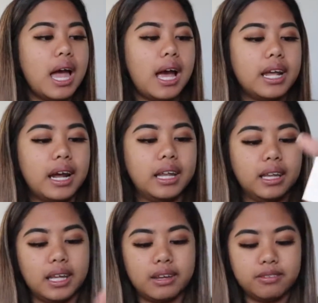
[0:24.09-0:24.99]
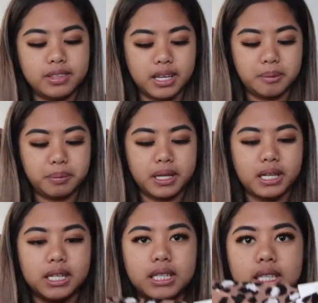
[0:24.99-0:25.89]
And I loved it
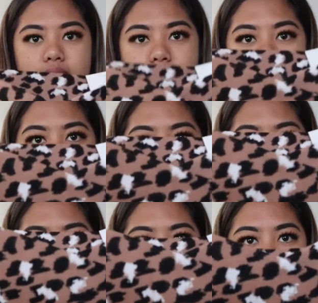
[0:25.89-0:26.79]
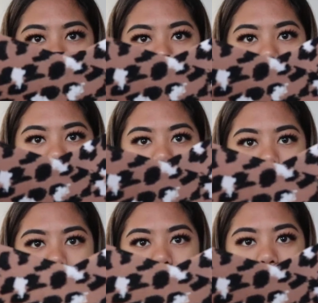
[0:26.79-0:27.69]
because it has like this little
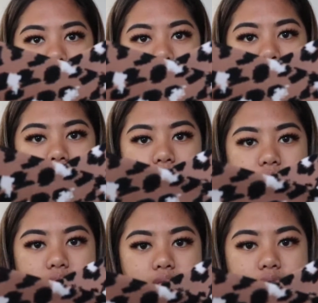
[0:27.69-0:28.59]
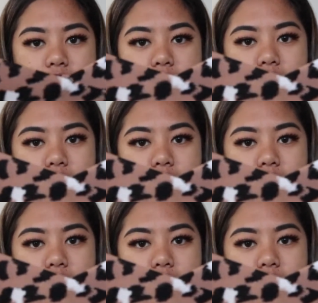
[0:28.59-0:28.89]
detailing thing.